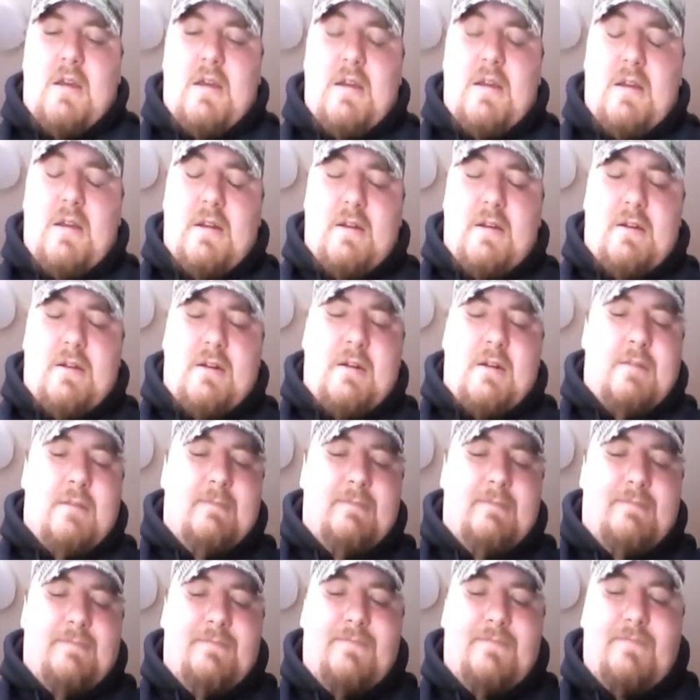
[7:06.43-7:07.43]
And
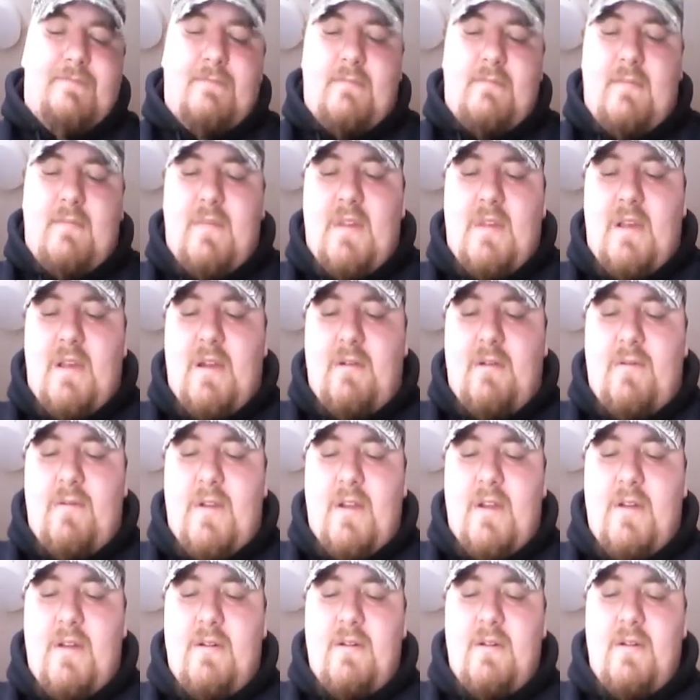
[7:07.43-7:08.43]

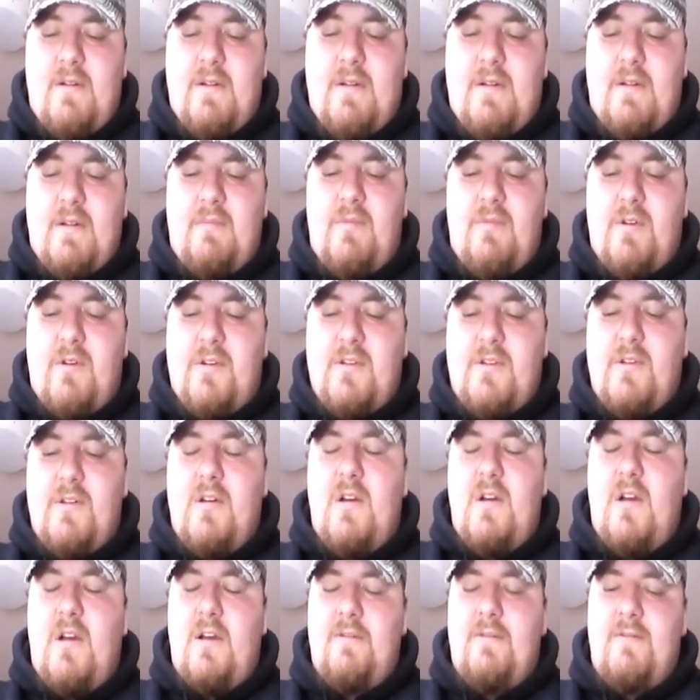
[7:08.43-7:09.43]
kind of like brush it
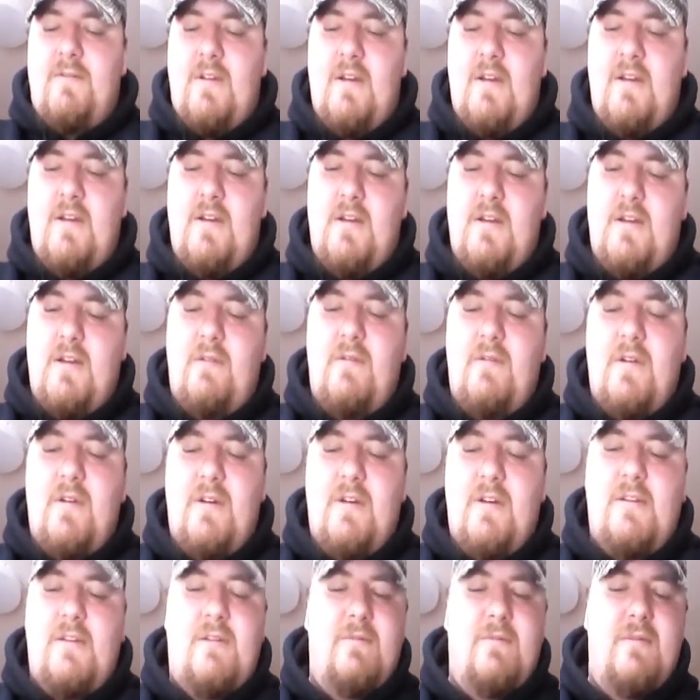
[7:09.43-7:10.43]
off. And I
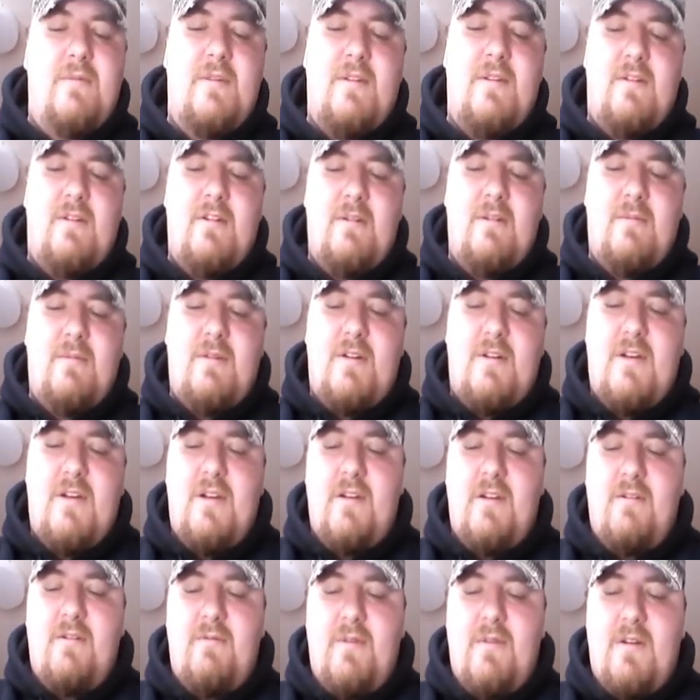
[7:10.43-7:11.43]
went hiking with the Gerber
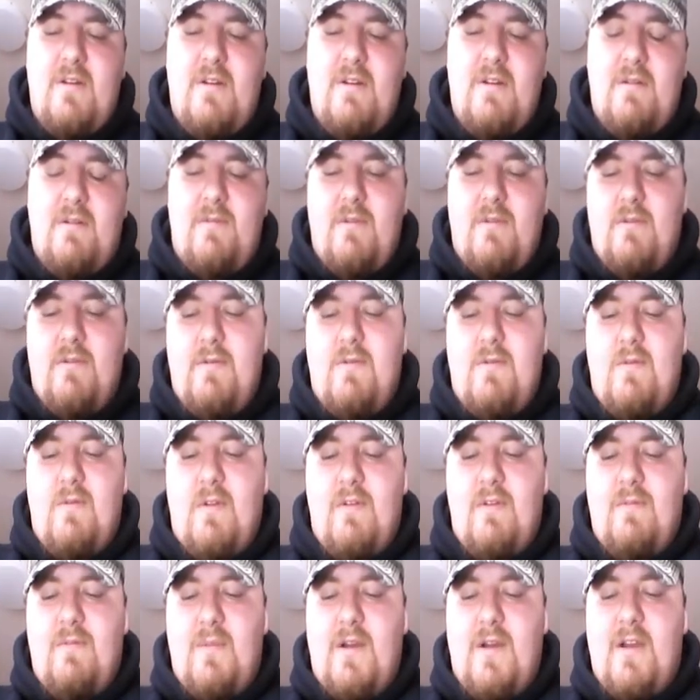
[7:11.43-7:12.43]
Gator. We ended up doing
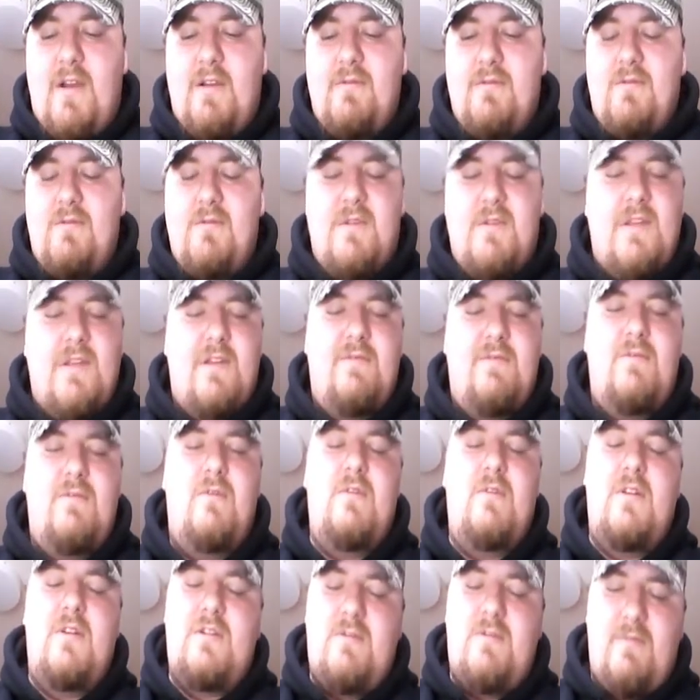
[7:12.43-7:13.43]
12 miles, which was like
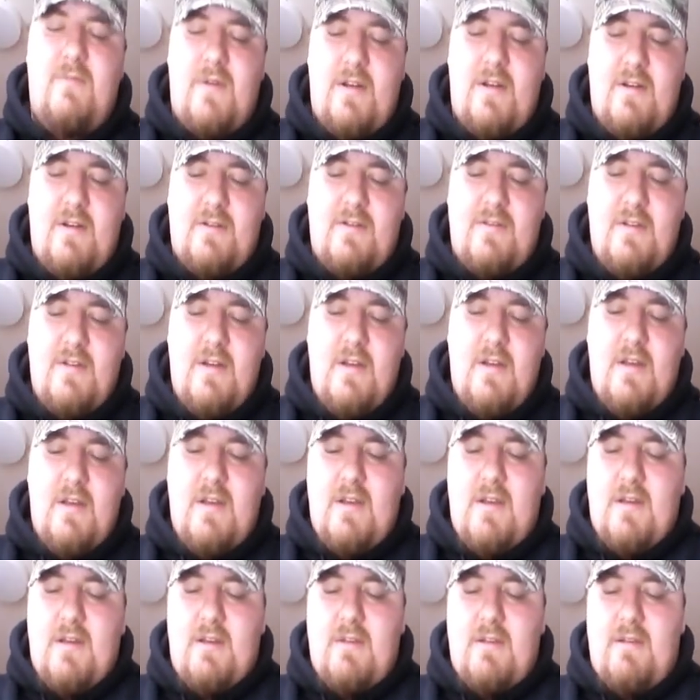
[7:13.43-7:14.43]
4 extra miles
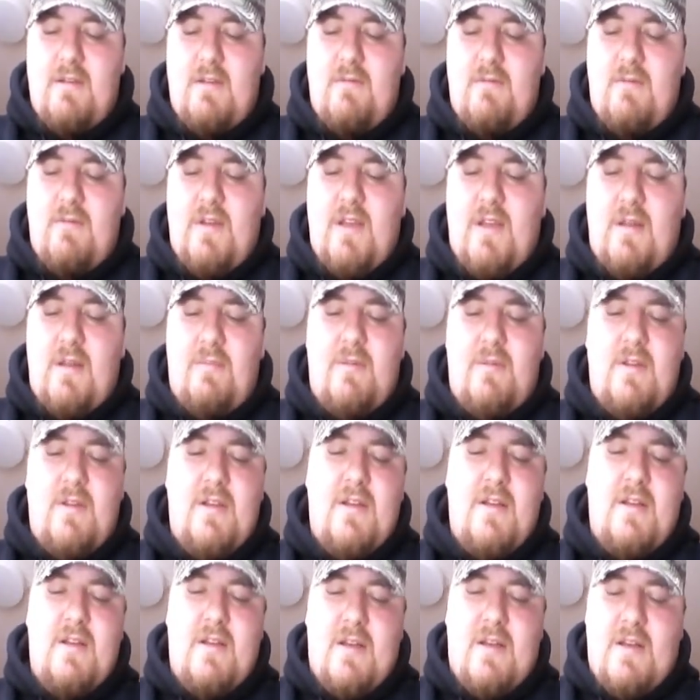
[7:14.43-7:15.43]
than we had
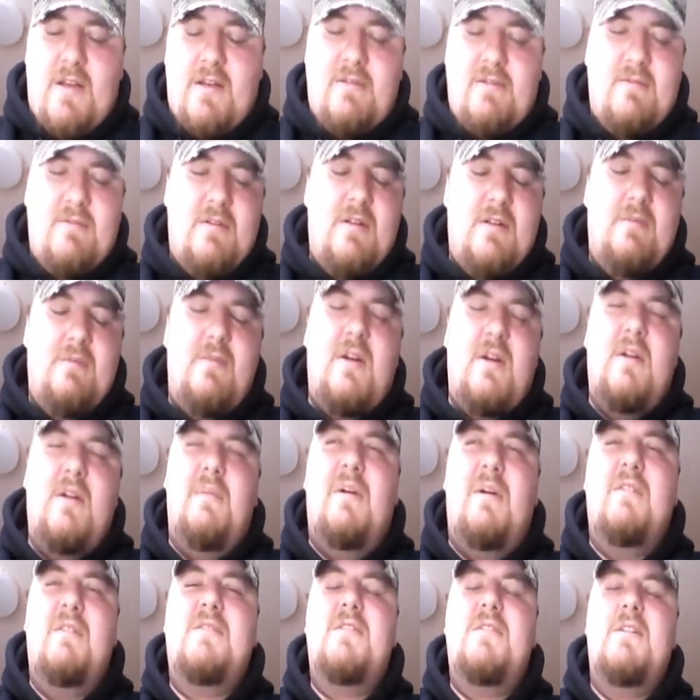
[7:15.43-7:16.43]
planned on. And by
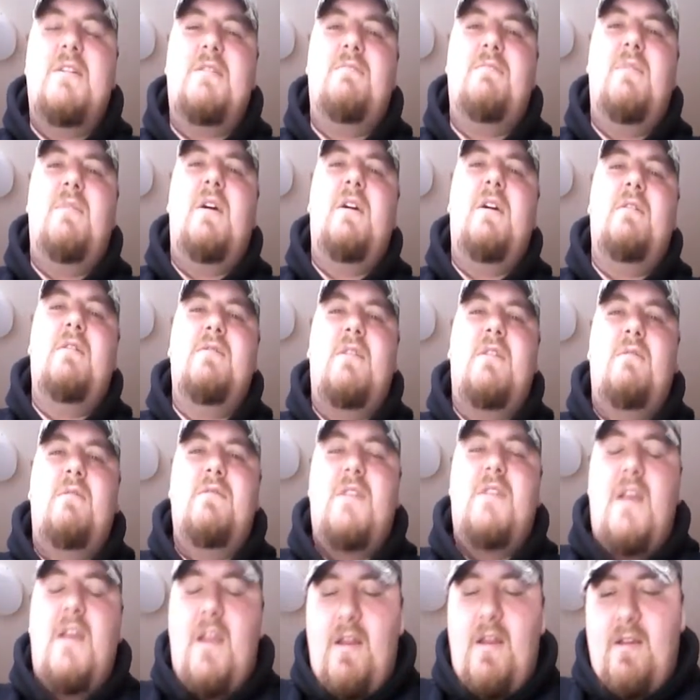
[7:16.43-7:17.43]
about 6 miles, I
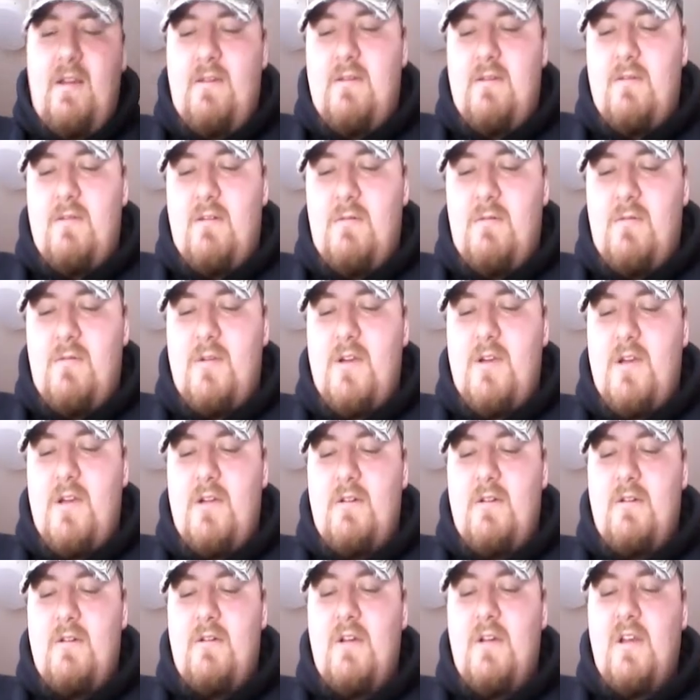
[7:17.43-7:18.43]
was hating the Gerber
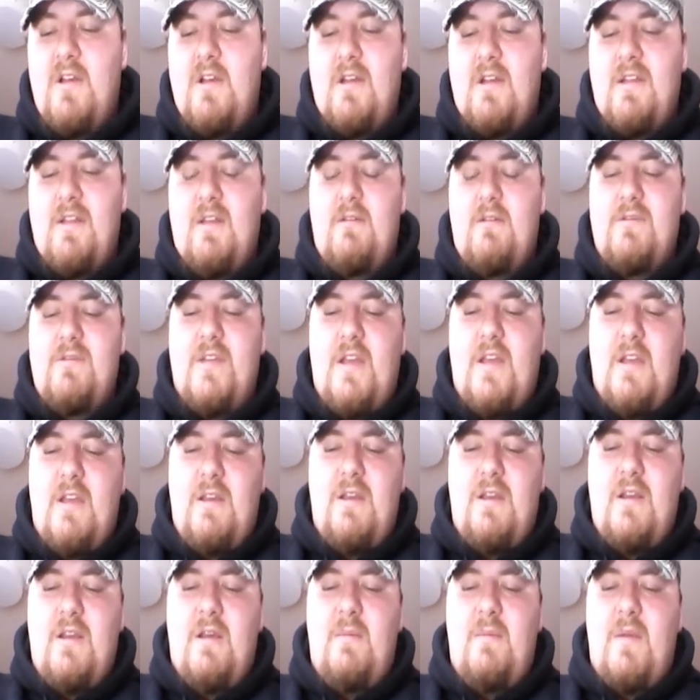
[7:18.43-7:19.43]
Gator that was
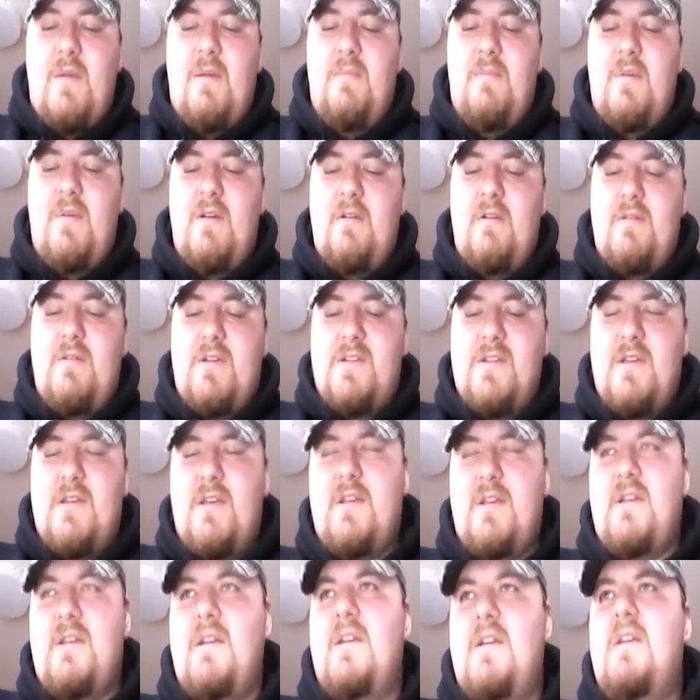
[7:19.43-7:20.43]
hanging on my belt, because
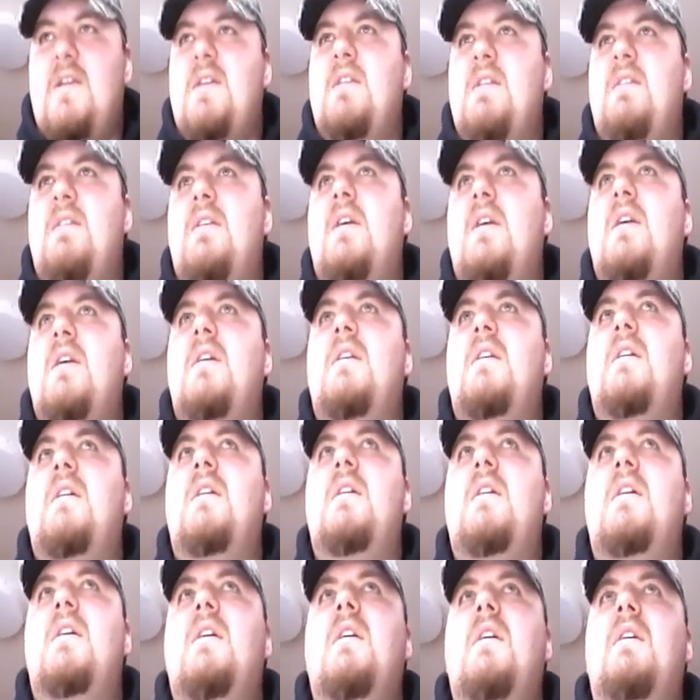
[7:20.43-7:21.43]
I had that, and
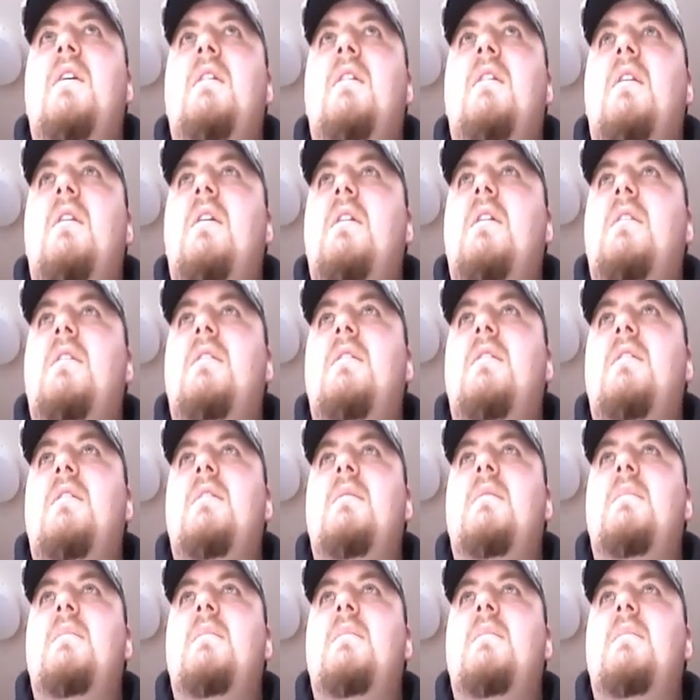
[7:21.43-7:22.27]
I had like